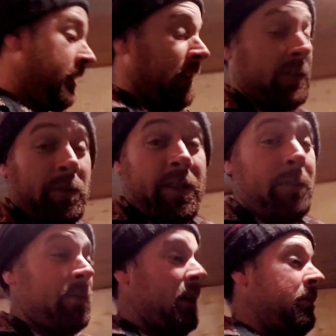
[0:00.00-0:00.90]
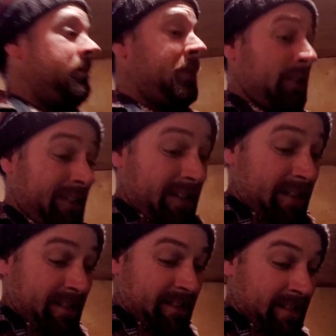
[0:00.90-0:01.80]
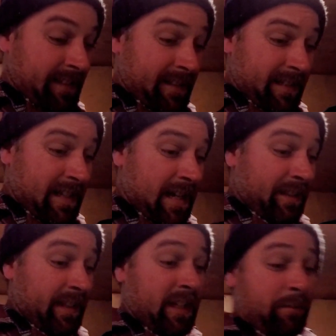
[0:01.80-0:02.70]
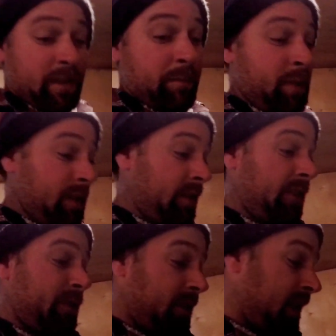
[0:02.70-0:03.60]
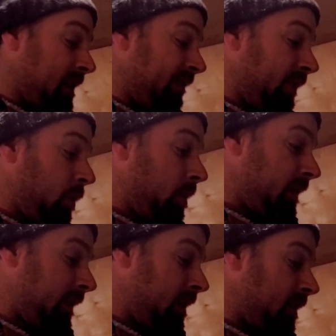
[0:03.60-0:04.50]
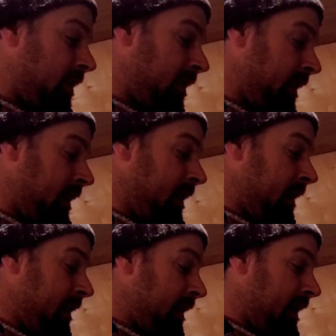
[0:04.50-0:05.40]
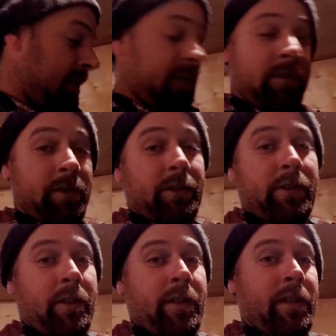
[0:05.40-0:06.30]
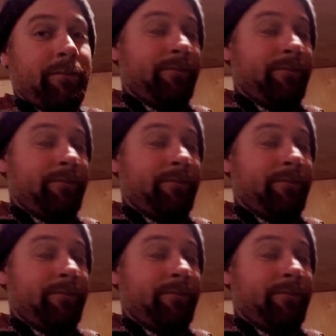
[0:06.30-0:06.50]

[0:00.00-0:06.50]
That's one of the problems. I think I'm going to put a different kind of floor in here. I'm not really sure yet.